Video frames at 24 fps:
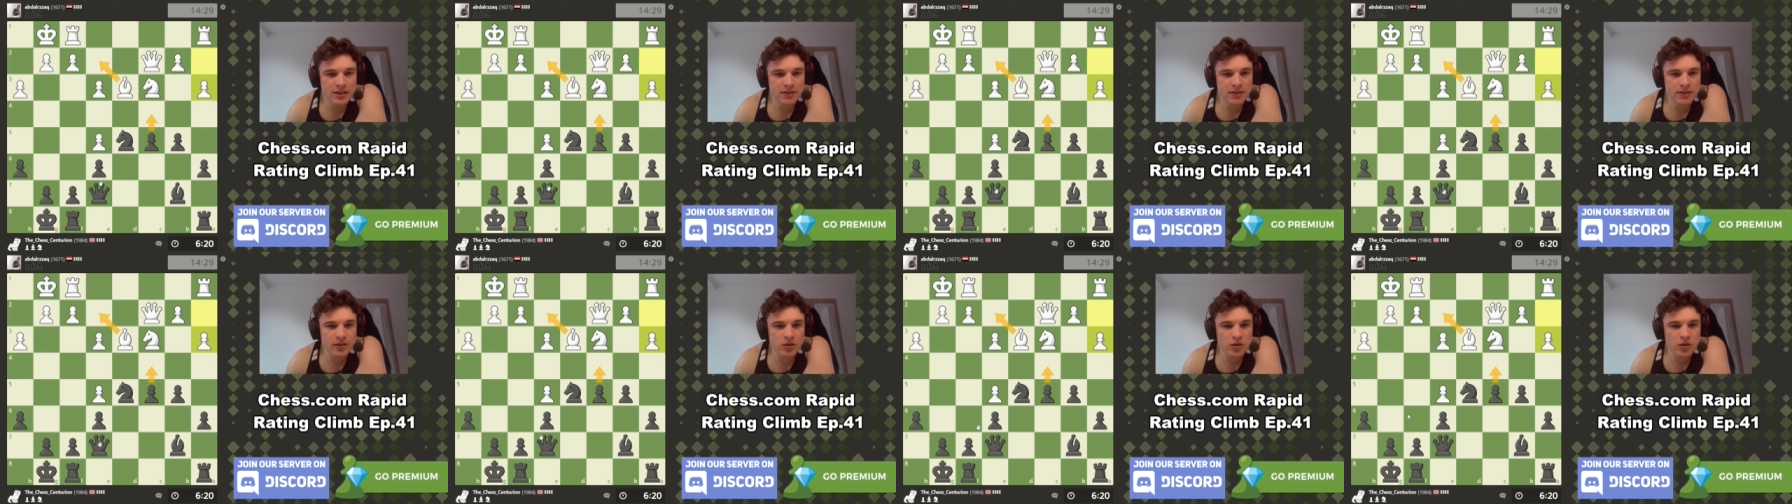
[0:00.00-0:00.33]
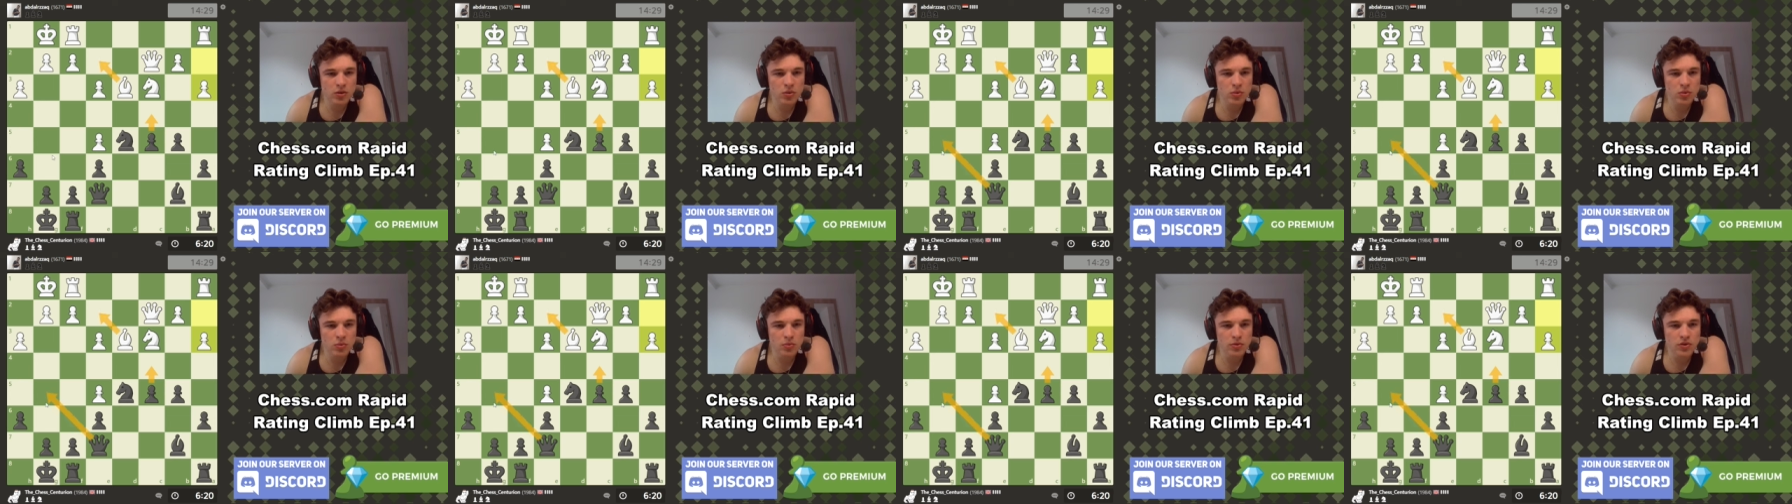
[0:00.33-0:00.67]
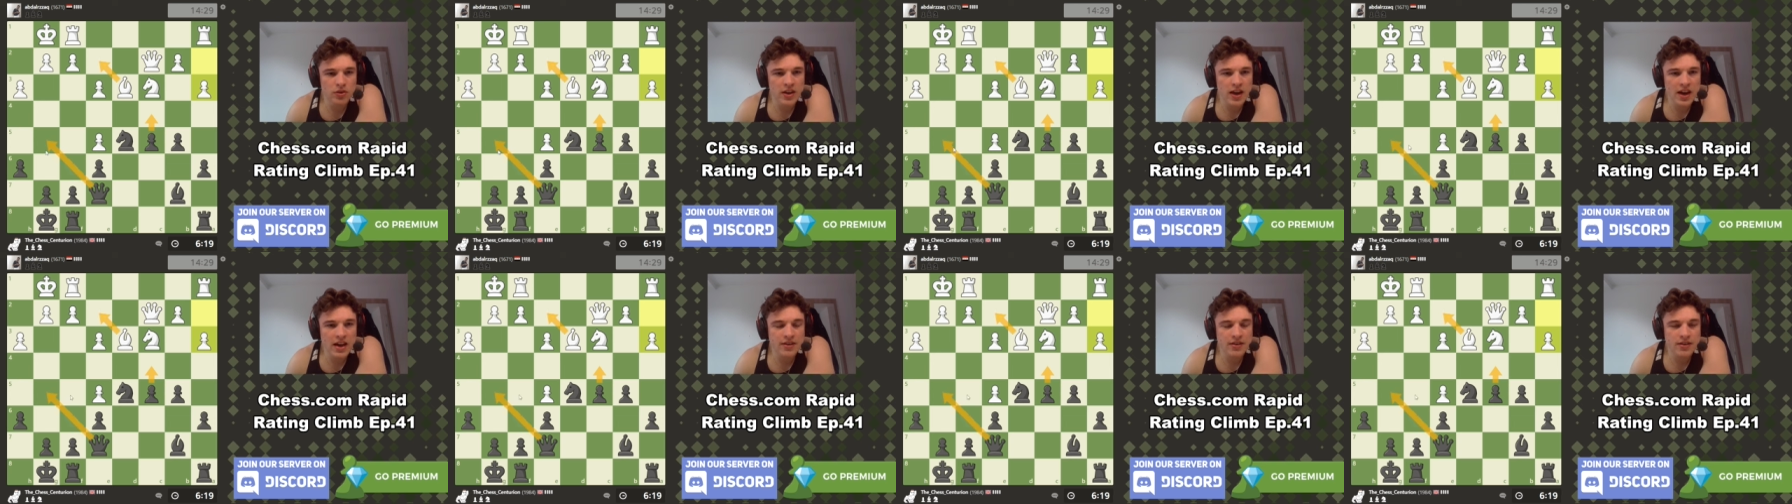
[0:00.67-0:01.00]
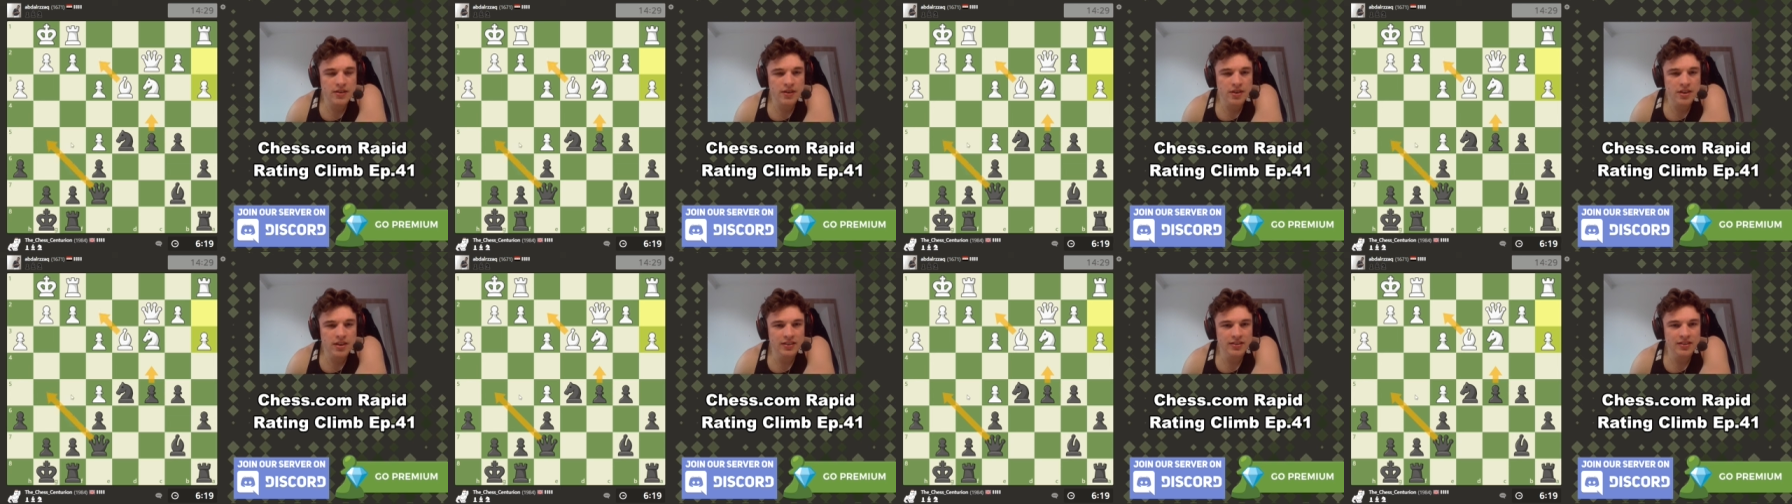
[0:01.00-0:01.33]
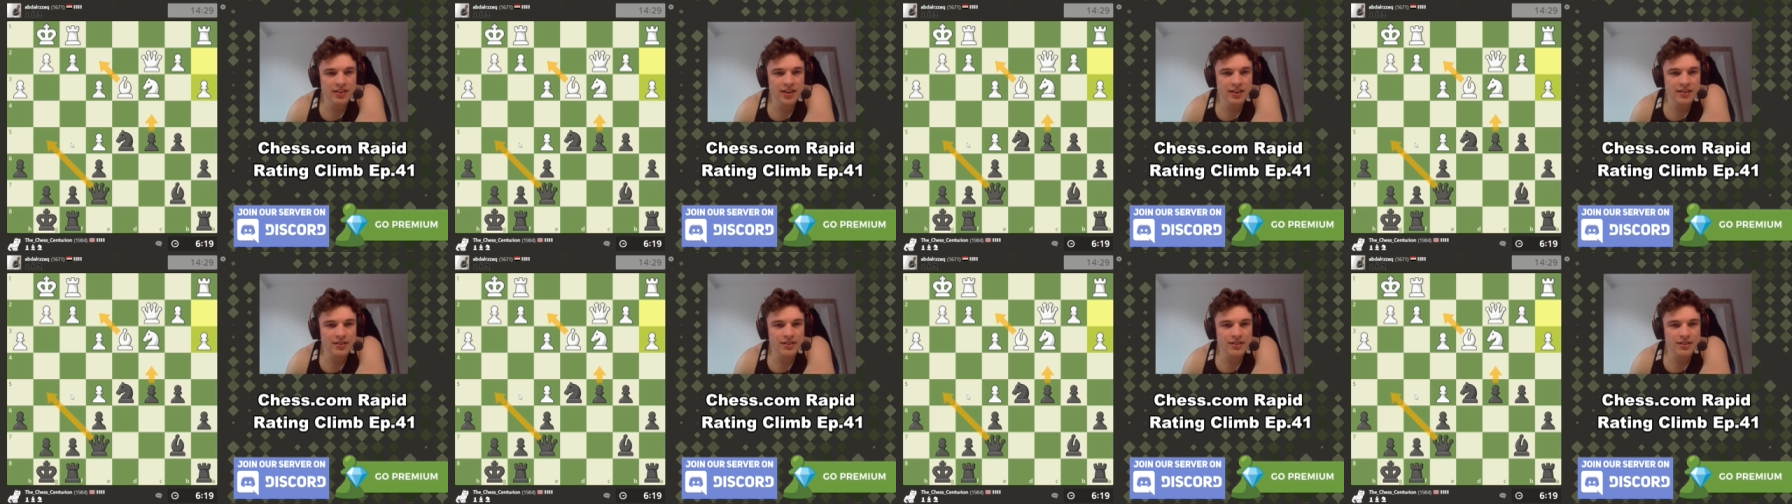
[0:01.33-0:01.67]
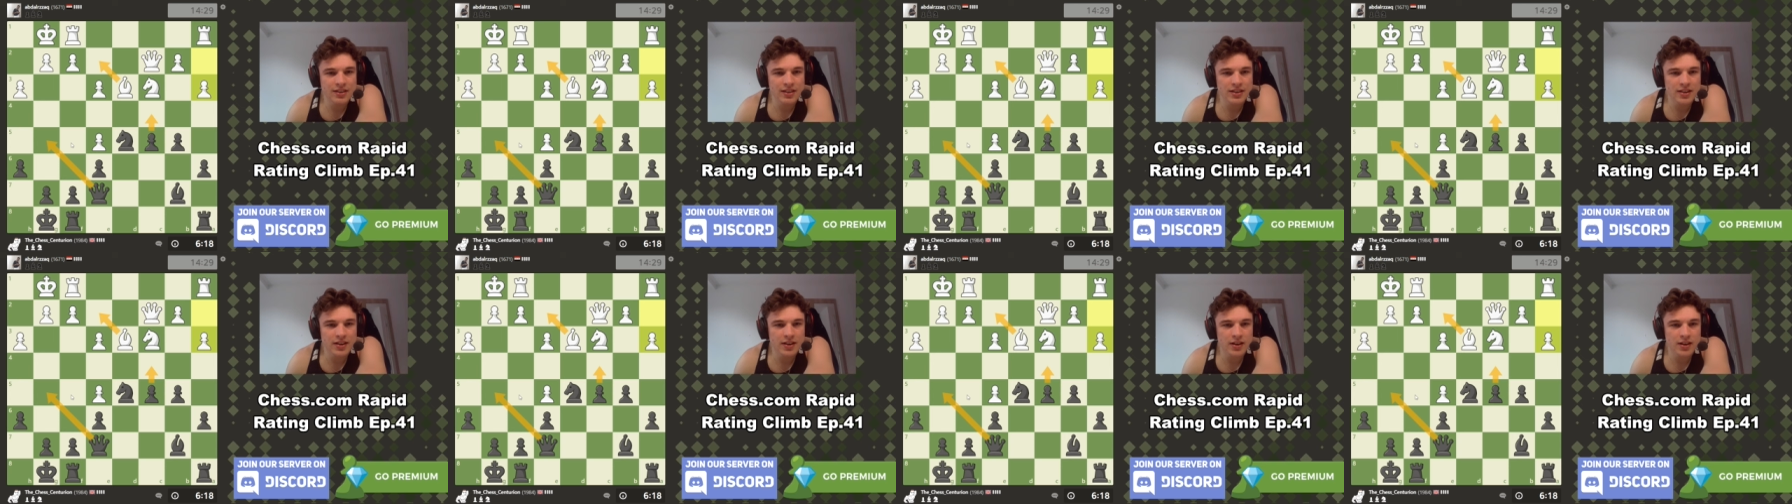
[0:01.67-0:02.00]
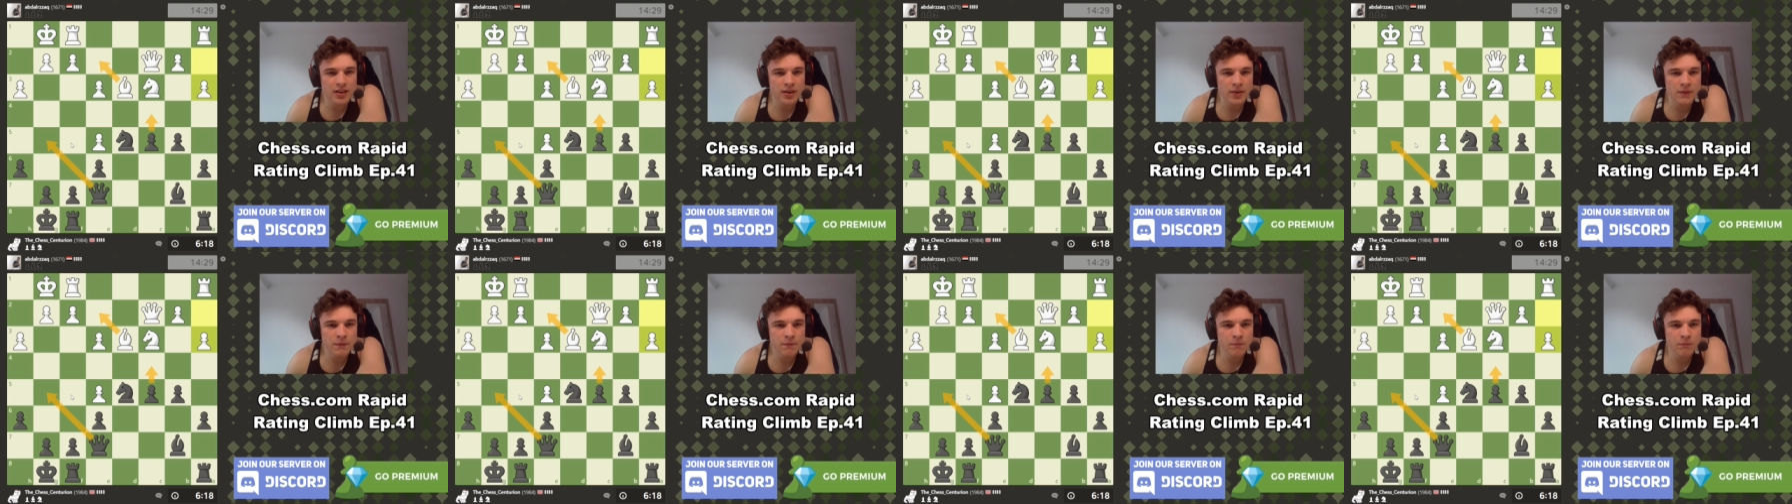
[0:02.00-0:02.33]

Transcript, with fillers: two, then this idea